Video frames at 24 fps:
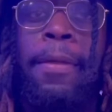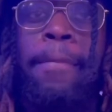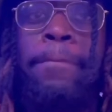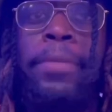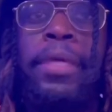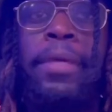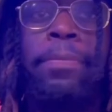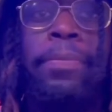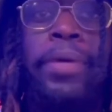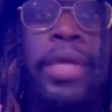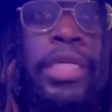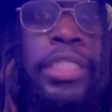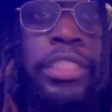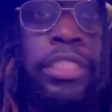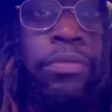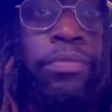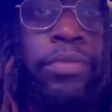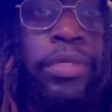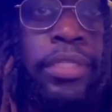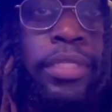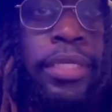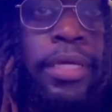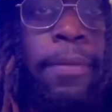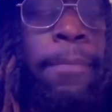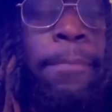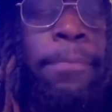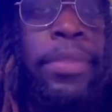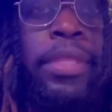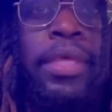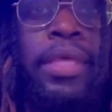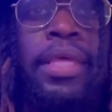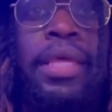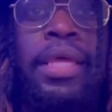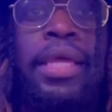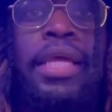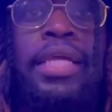be patient with them.
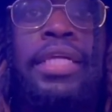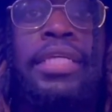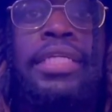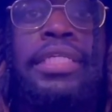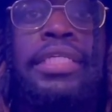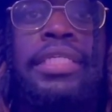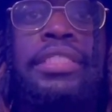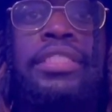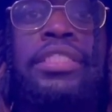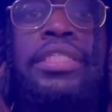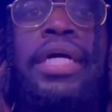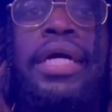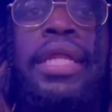Try